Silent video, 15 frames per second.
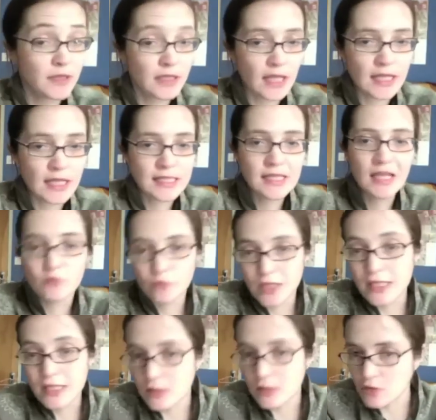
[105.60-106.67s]
I started to
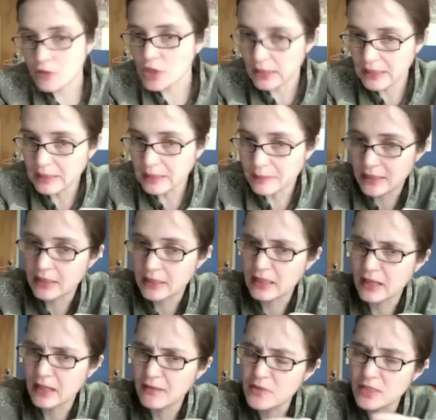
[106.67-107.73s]
research a little bit,
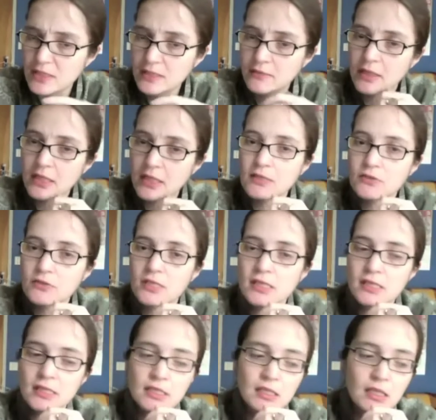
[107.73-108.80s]
and I was quite
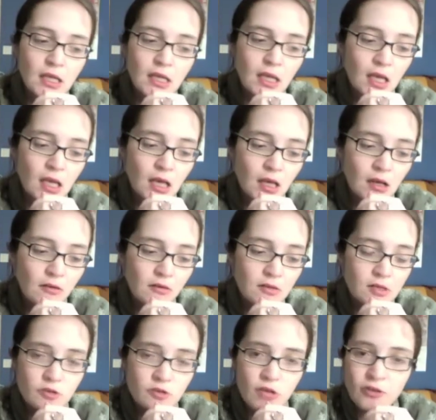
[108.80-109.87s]
interested
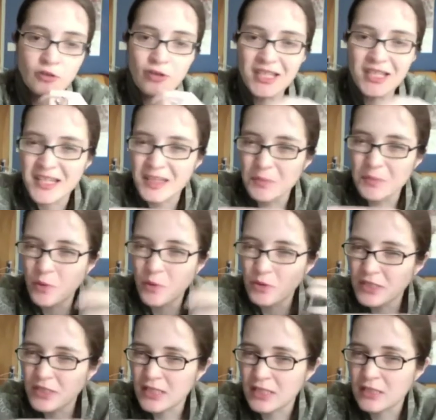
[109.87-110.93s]
also trying to understand the
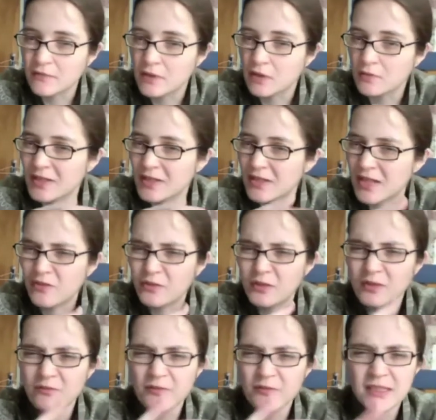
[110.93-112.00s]
politics of it all, because I
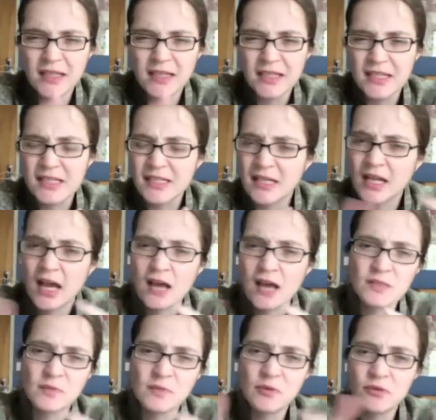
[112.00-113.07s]
couldn't really understand how
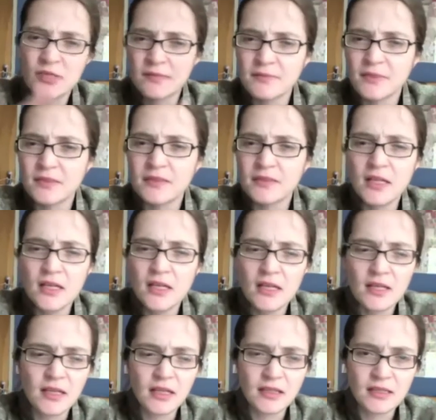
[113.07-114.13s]
is it possible
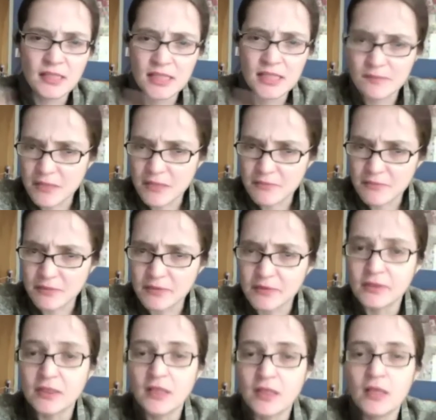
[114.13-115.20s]
that these
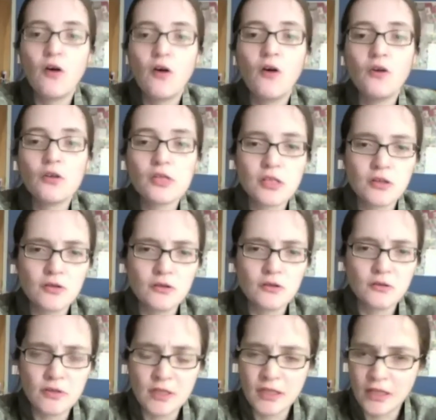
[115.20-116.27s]
people
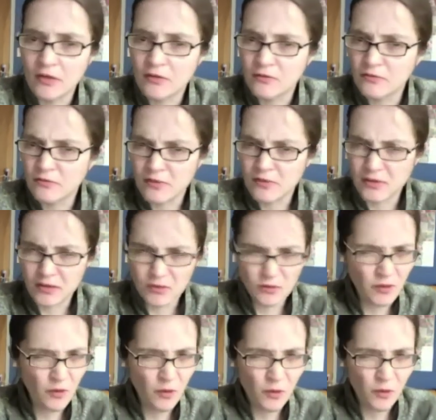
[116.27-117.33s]
also, you know,
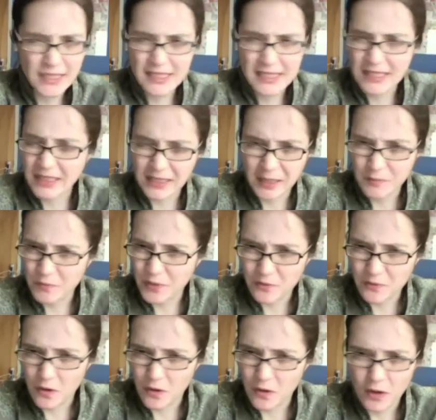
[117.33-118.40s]
doing all this contemporary
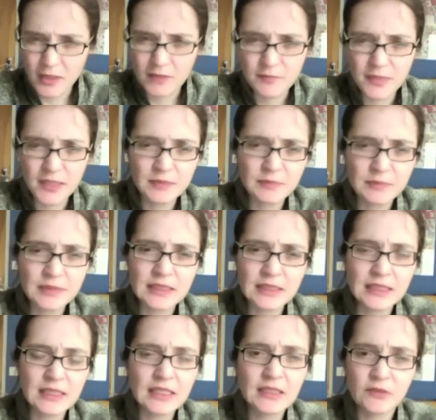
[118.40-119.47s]
work, being
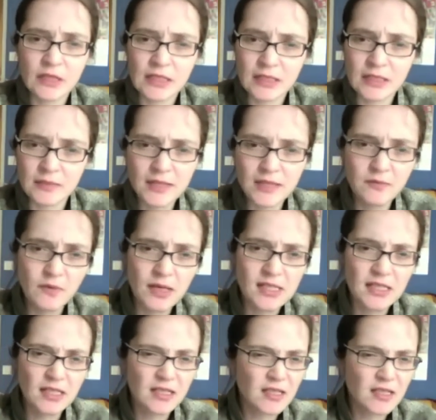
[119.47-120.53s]
completely ignorant in many ways,
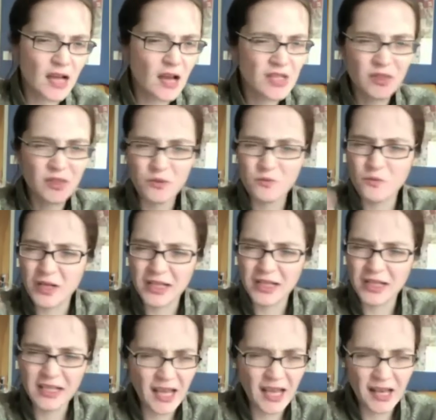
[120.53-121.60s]
like how is it all
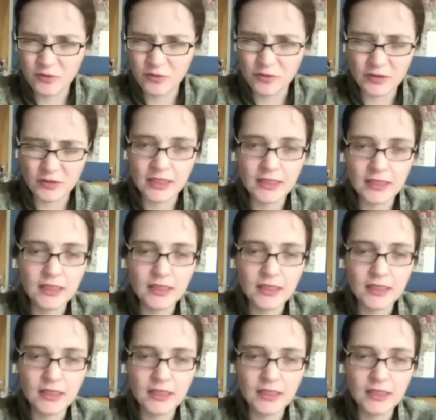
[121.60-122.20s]
working out really?